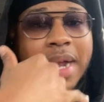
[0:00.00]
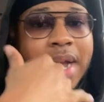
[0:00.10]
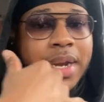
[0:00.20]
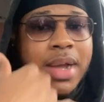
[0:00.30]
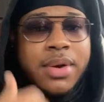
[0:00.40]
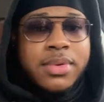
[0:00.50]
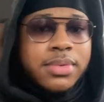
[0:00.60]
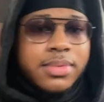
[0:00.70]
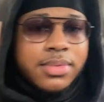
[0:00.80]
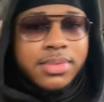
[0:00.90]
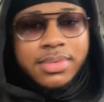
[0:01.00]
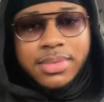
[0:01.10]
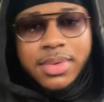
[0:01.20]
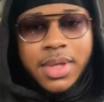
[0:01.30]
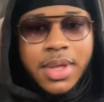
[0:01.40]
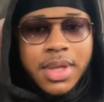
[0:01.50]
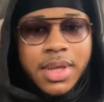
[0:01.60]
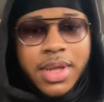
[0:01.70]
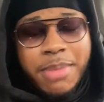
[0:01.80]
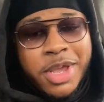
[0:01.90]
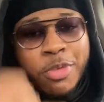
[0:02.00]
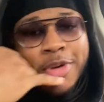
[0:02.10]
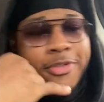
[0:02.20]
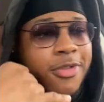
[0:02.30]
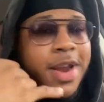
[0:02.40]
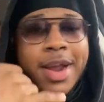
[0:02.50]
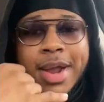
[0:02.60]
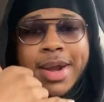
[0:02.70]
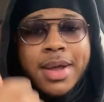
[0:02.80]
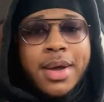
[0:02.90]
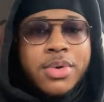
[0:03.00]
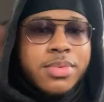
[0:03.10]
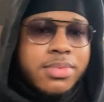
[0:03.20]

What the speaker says: I gotta go. I'm here with a friend. I gotta go."